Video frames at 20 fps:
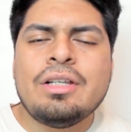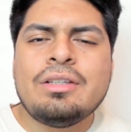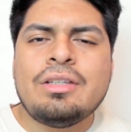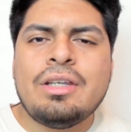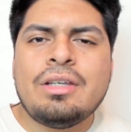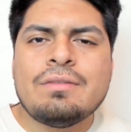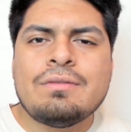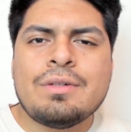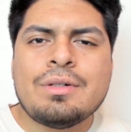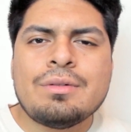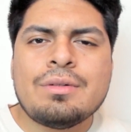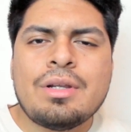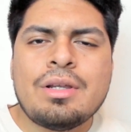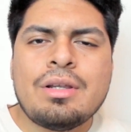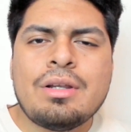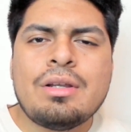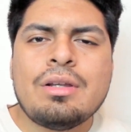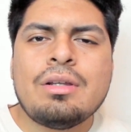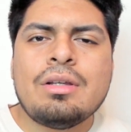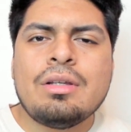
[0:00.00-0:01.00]
They
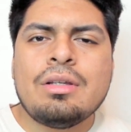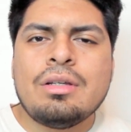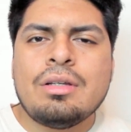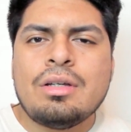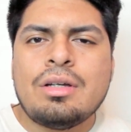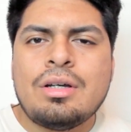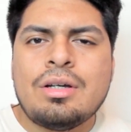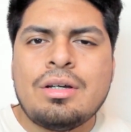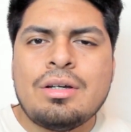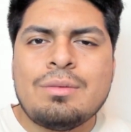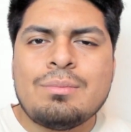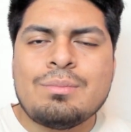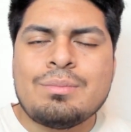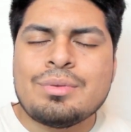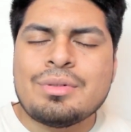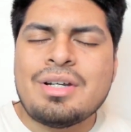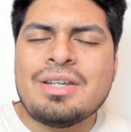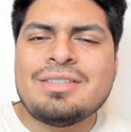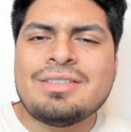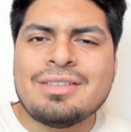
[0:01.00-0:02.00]
voted
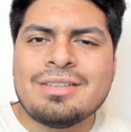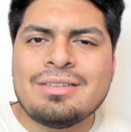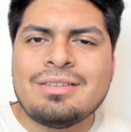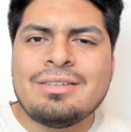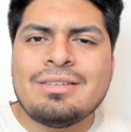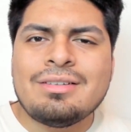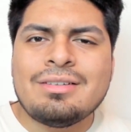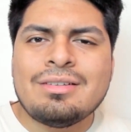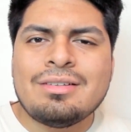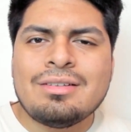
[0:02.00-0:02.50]
present,